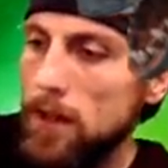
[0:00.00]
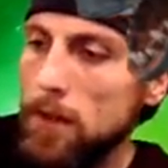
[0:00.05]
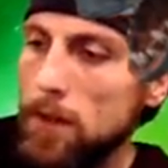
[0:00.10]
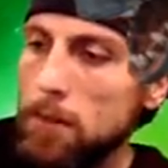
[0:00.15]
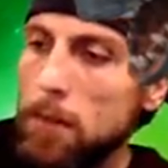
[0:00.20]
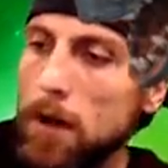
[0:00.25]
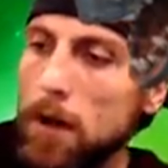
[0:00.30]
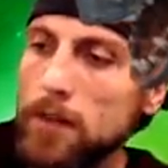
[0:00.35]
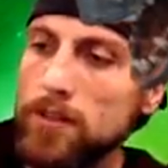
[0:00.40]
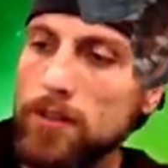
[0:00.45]

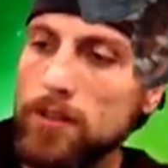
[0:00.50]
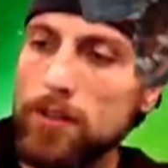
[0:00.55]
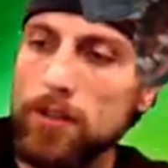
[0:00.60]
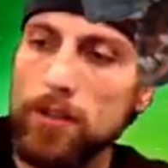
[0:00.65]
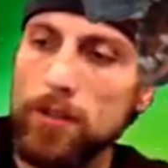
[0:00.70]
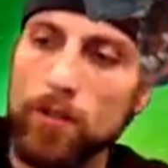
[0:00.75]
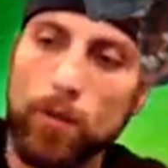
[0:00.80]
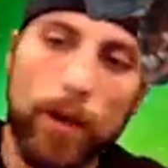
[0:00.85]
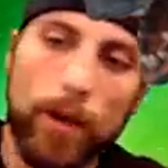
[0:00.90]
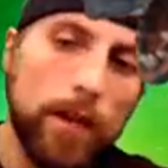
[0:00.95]

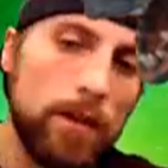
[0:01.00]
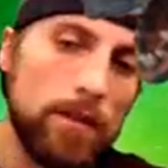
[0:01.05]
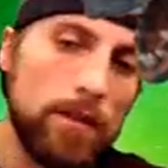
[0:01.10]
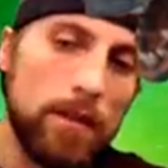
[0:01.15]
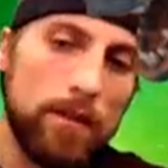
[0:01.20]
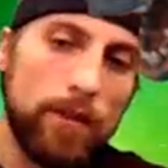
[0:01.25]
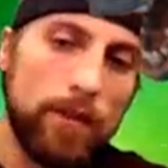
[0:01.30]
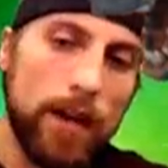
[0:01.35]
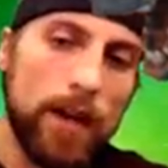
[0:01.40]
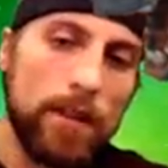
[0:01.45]
Monsters, whales,
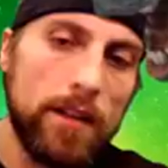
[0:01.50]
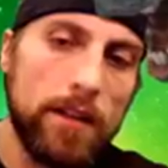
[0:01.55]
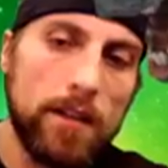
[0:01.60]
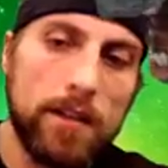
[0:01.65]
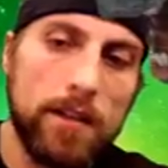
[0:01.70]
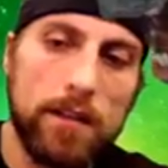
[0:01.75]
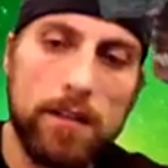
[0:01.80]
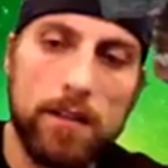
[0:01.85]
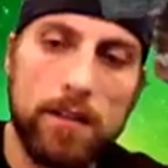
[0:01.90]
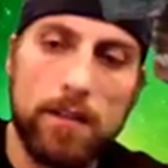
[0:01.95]

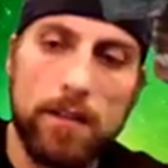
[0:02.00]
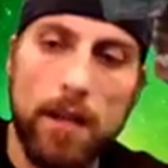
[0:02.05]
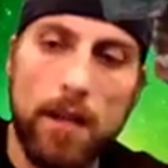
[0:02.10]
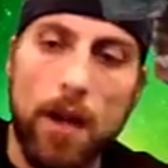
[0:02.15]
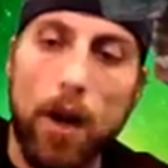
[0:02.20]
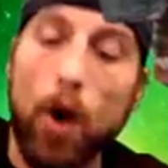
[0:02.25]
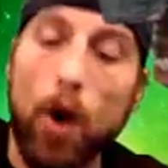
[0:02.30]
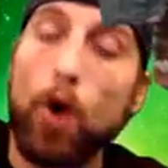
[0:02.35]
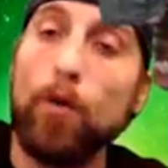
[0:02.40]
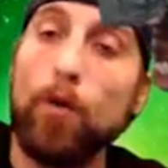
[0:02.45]
leviathans.
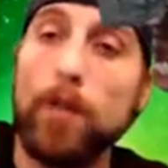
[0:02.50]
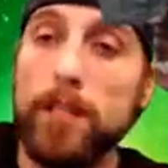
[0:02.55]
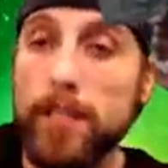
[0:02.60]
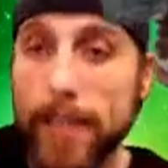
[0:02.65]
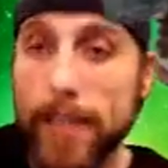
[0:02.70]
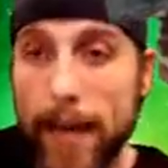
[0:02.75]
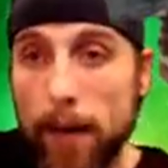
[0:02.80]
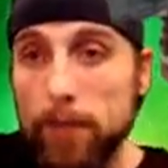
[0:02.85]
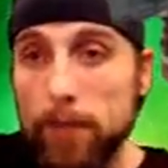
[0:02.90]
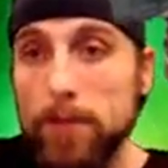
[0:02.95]
Oh, the
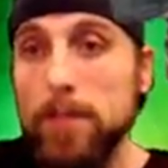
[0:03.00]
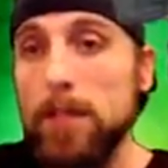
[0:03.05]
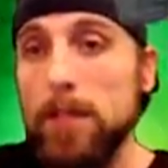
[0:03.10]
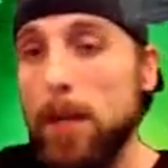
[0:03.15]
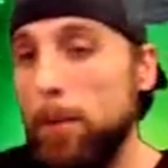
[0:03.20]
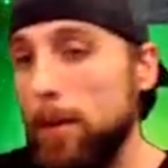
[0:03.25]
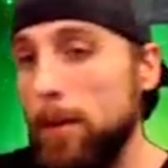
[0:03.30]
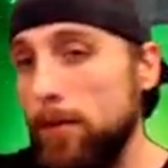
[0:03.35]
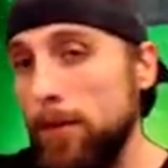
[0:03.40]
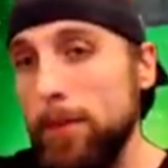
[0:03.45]
sounds
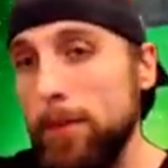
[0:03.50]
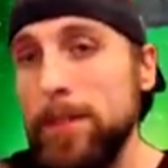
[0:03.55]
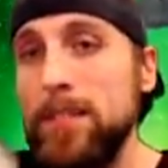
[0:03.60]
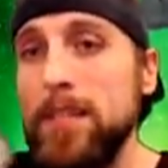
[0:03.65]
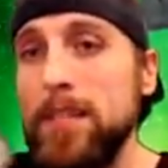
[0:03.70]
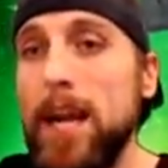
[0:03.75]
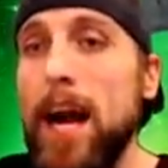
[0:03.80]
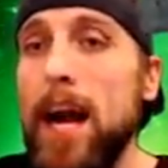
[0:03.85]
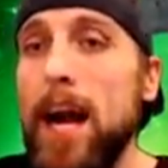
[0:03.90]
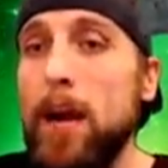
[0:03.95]
coming from the
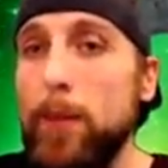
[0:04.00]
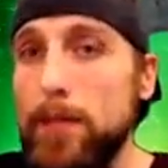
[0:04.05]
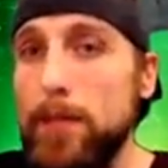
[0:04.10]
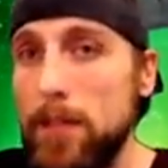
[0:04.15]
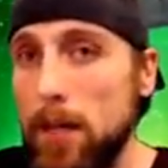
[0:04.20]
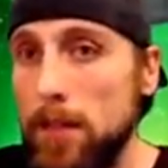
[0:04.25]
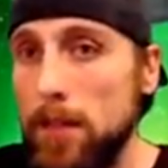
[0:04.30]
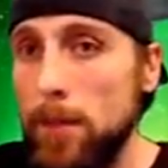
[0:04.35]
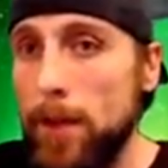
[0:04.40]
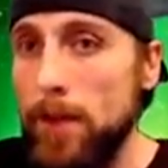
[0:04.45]
sky. We
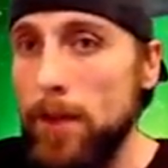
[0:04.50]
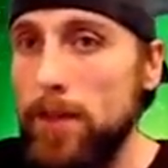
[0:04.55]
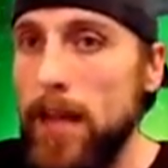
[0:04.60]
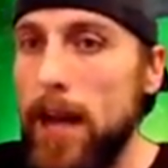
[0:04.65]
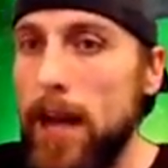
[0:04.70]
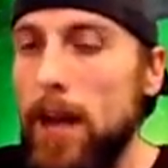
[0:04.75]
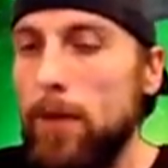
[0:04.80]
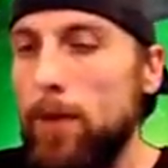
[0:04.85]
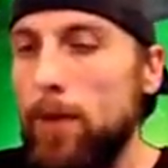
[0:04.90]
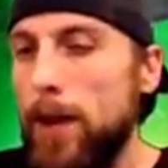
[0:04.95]
talked about
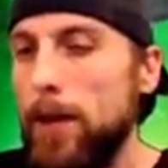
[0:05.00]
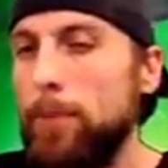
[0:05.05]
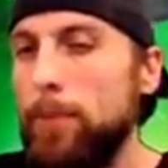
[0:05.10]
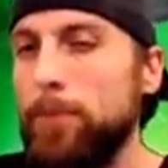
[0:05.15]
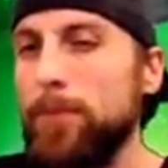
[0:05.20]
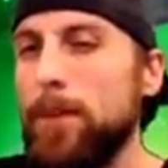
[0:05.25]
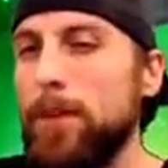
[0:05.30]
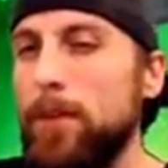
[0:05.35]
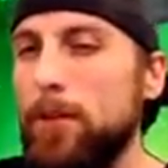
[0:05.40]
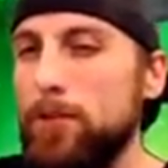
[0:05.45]
that, right?
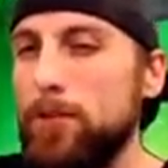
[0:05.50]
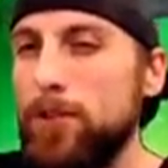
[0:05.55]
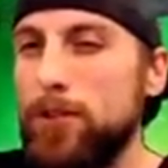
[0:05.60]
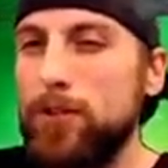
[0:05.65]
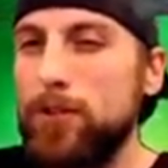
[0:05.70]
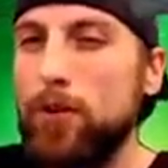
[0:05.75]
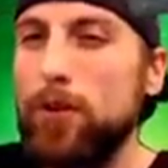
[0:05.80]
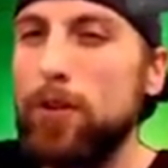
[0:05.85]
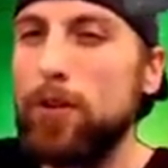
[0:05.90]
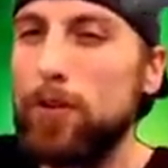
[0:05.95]
Those are
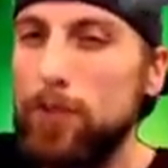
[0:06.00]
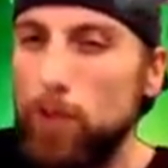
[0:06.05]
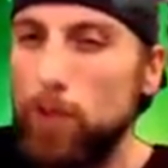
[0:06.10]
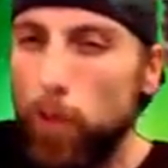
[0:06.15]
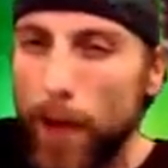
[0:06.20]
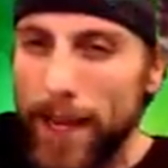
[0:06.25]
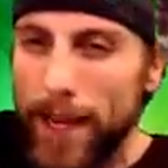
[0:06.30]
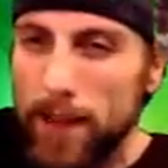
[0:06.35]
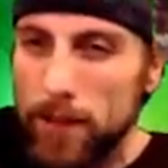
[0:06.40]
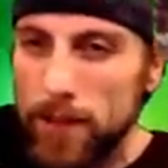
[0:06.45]
sort of those
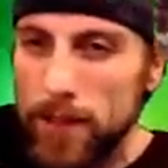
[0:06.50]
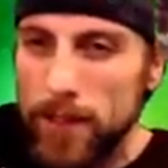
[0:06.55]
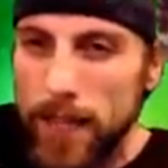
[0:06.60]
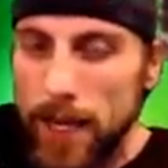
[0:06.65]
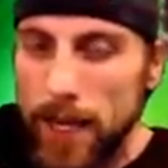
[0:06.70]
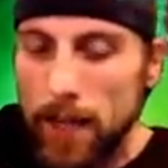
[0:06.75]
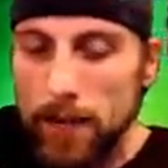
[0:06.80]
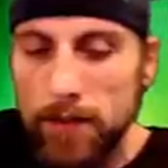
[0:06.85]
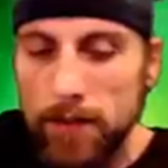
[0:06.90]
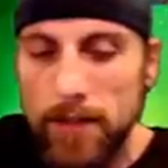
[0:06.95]
whale
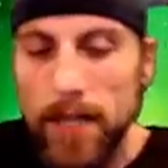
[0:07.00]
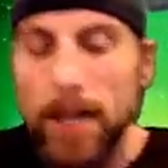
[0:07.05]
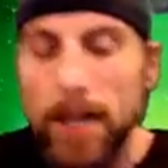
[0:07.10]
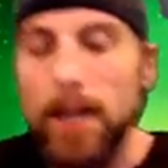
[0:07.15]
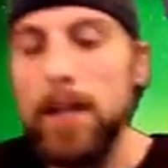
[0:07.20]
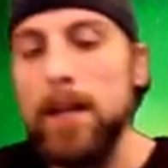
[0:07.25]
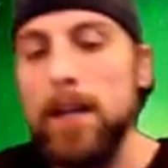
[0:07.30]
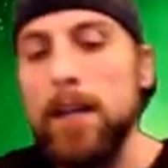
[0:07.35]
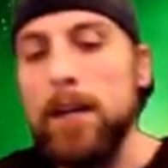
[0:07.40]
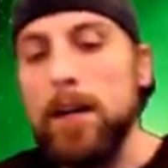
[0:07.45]
sounds.
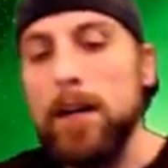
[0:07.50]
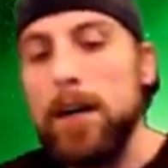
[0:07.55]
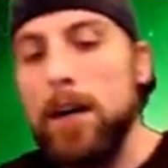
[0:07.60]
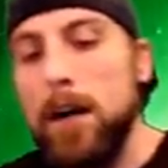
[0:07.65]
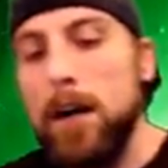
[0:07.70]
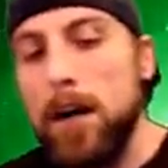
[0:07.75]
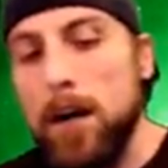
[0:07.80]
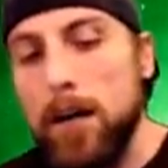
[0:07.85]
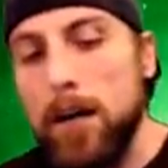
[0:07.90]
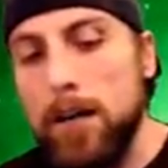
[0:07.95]

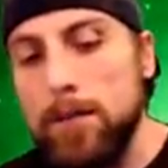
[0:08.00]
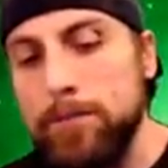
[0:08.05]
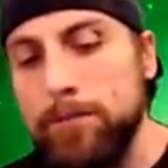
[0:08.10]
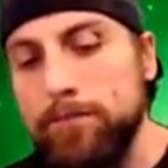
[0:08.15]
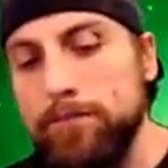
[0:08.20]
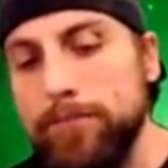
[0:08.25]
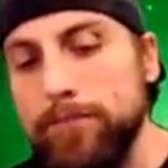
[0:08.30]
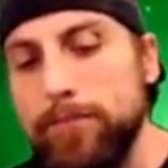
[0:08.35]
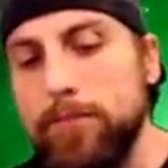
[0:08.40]
Um,